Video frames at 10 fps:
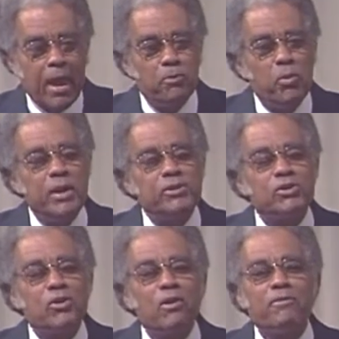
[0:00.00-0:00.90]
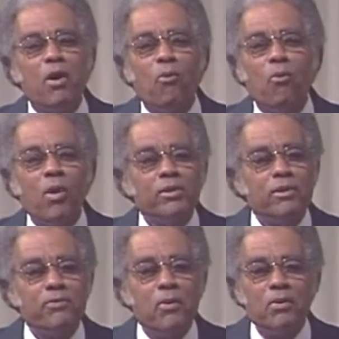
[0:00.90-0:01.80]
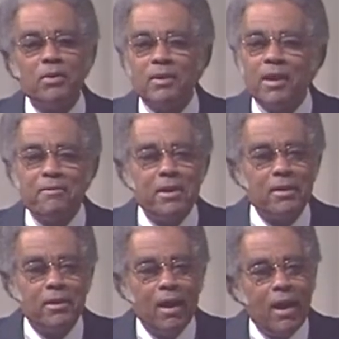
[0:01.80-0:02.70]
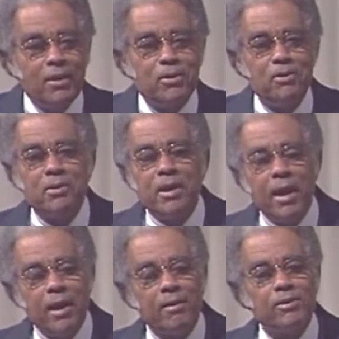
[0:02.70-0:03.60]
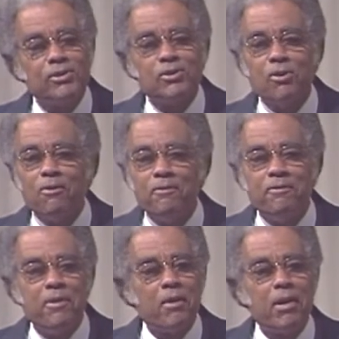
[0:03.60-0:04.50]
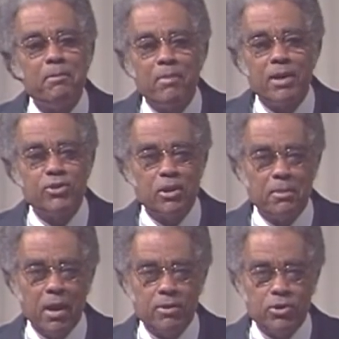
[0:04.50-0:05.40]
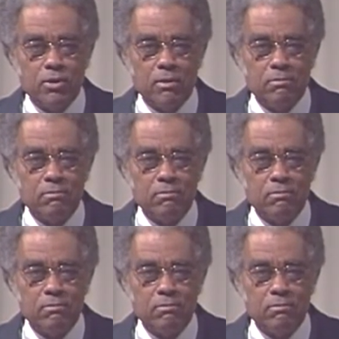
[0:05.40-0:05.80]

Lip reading: And we serve a wonderful, loving God who cares so very much about you.